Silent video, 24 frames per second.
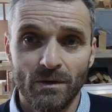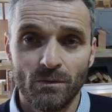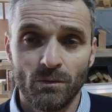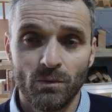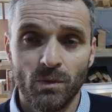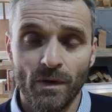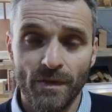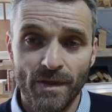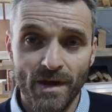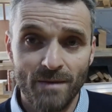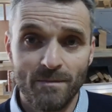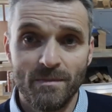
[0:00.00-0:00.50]

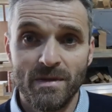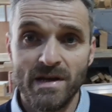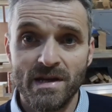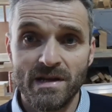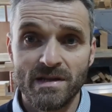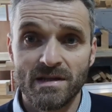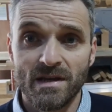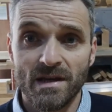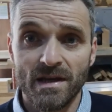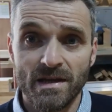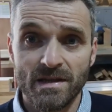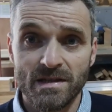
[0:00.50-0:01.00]
What that
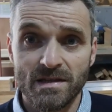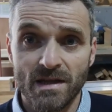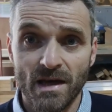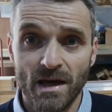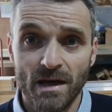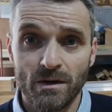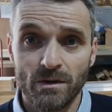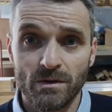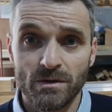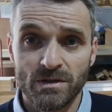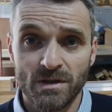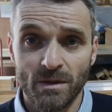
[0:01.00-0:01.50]
means is
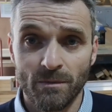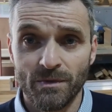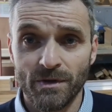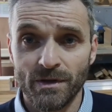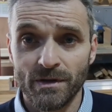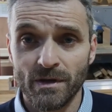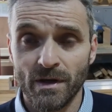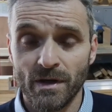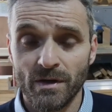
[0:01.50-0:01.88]
that something